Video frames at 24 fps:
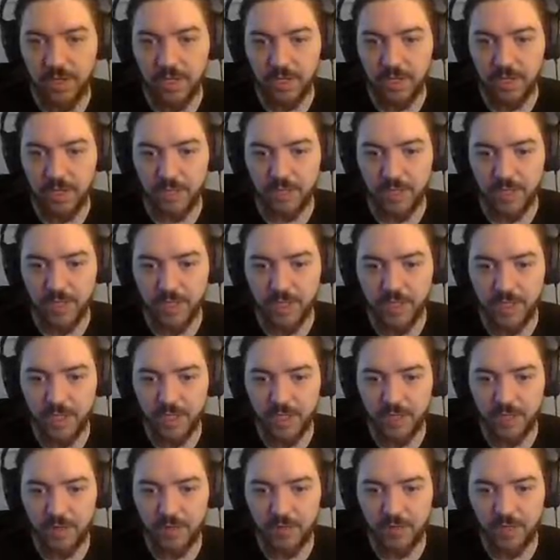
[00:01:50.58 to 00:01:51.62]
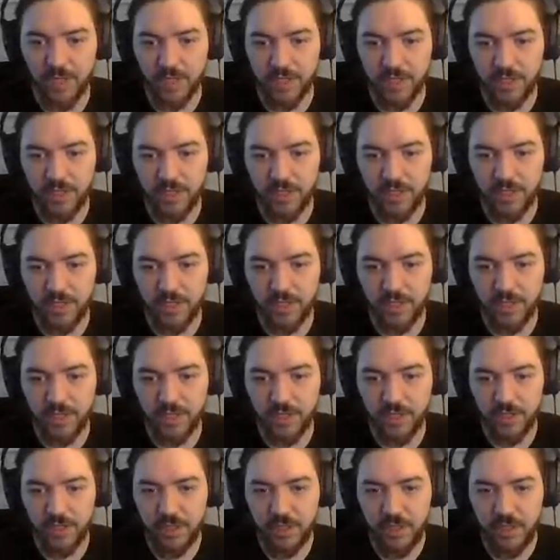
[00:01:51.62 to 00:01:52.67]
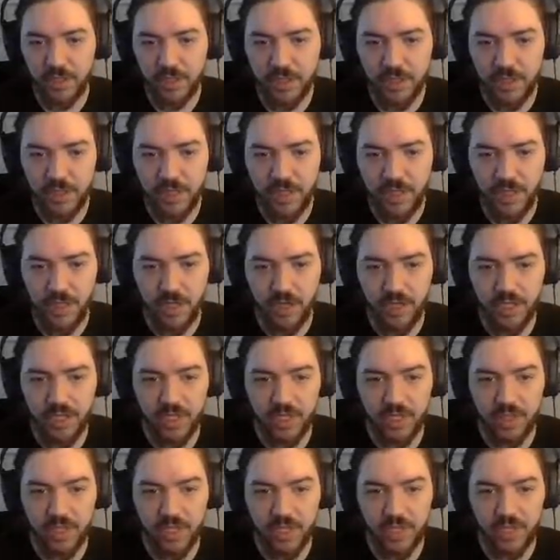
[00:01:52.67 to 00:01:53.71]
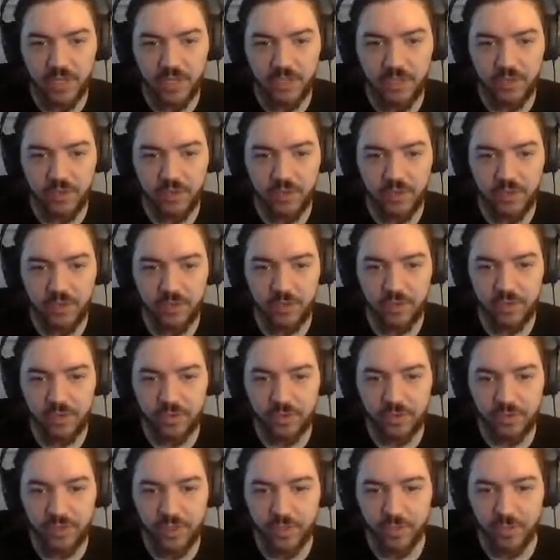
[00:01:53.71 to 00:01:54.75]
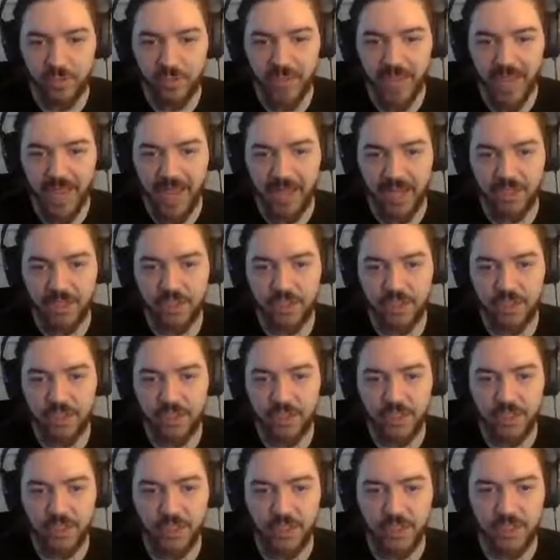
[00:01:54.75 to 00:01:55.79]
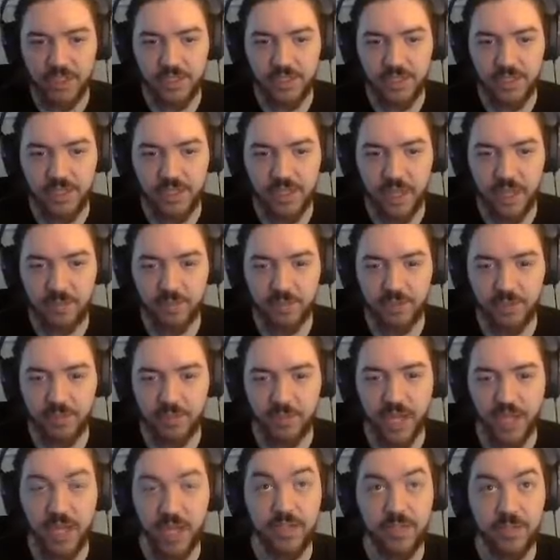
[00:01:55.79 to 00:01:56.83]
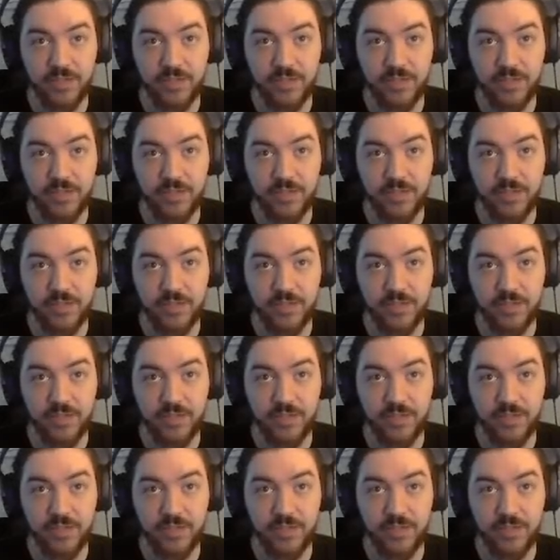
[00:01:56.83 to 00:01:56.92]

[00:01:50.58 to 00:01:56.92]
happening again over here. Now, in a match, it doesn't happen as bad as in